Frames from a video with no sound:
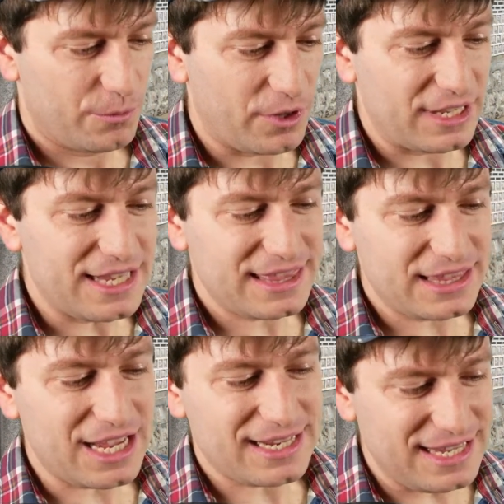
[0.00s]
Well,
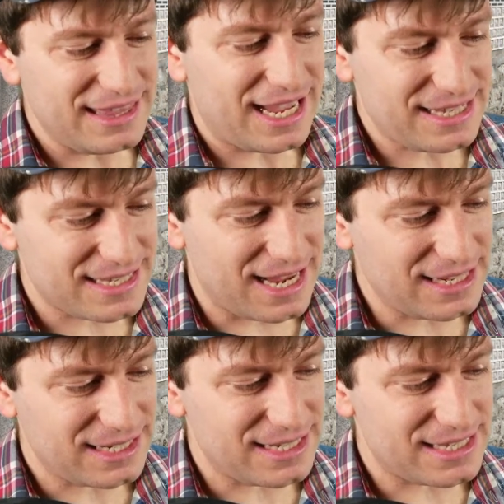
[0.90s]
in that
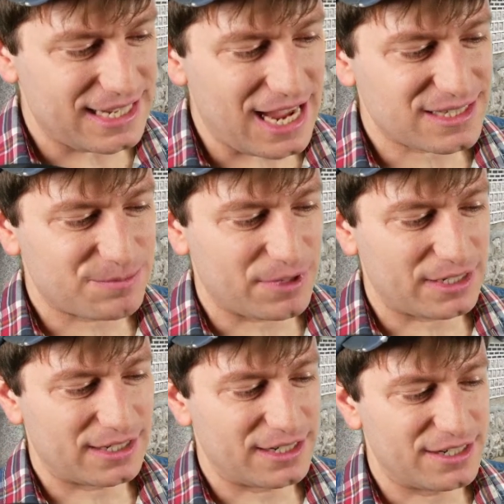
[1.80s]
sentence, yes,
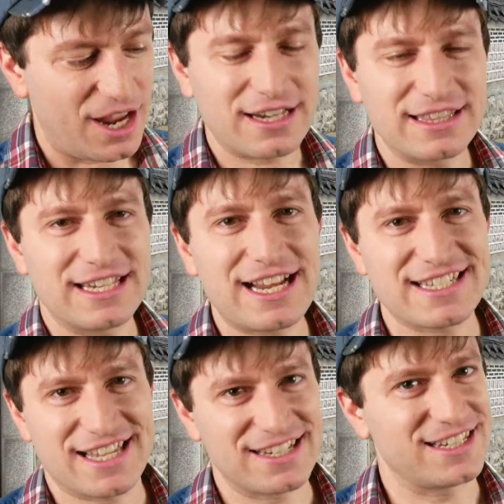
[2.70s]
but not in the
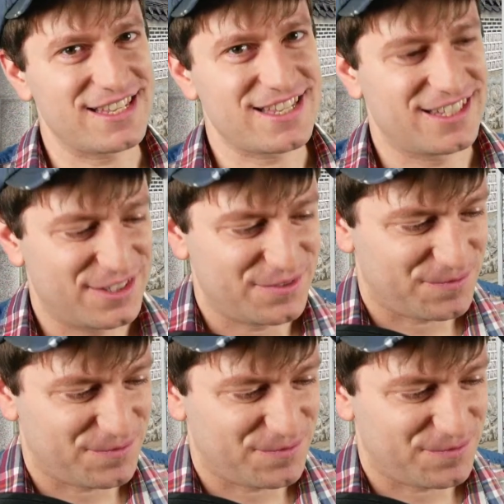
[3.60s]
next sentence.